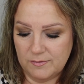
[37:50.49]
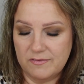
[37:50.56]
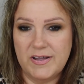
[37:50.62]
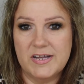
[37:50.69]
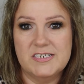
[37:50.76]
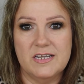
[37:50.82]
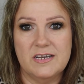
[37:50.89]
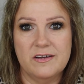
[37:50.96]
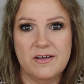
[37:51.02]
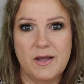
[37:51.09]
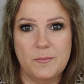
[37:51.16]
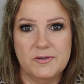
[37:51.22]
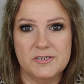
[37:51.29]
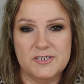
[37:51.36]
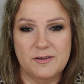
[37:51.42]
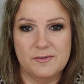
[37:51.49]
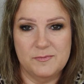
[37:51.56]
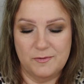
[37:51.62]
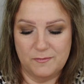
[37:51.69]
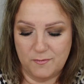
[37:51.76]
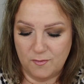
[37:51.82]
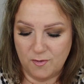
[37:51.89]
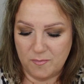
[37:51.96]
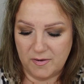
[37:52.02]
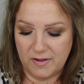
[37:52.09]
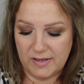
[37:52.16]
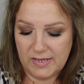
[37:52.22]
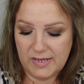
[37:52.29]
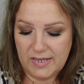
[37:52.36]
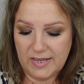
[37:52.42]
Well, I've had it a couple of times before,
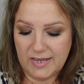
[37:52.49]
but